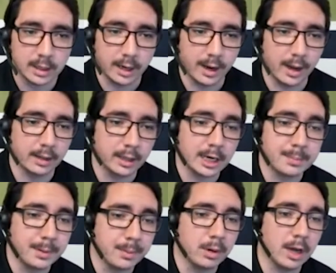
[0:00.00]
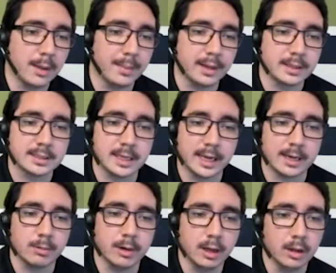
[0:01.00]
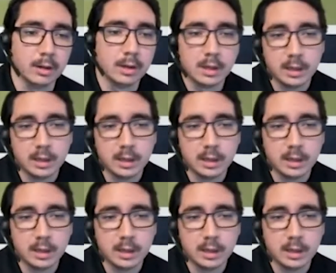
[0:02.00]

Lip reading: A lot of people come in saying, well,